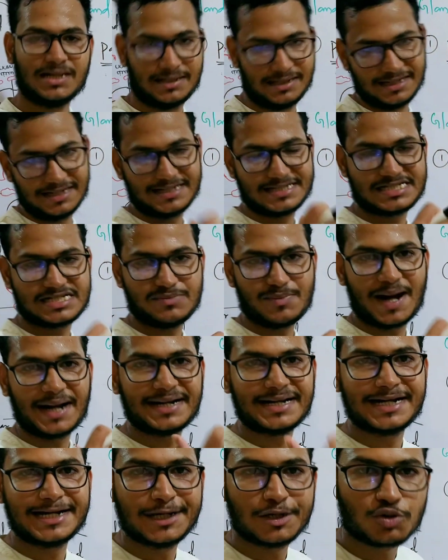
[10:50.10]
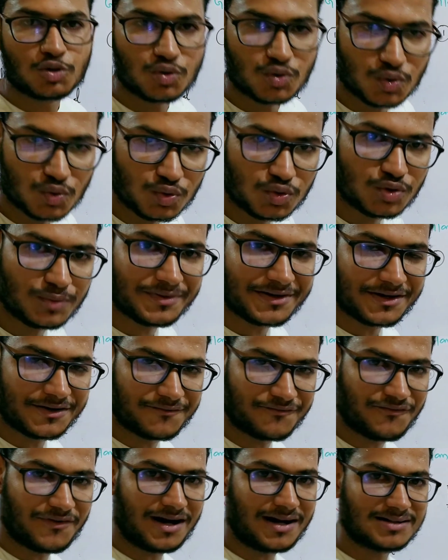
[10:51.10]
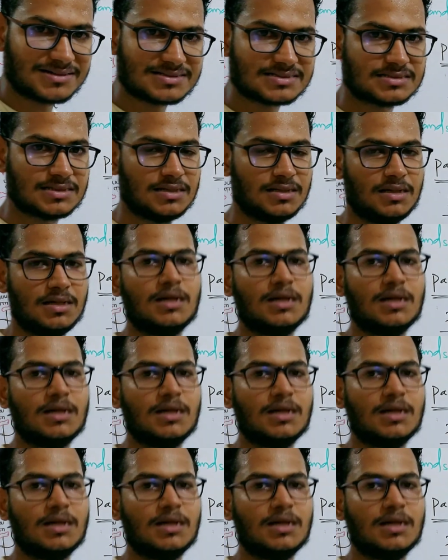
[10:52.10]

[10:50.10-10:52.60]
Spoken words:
and it is divided into two different parts,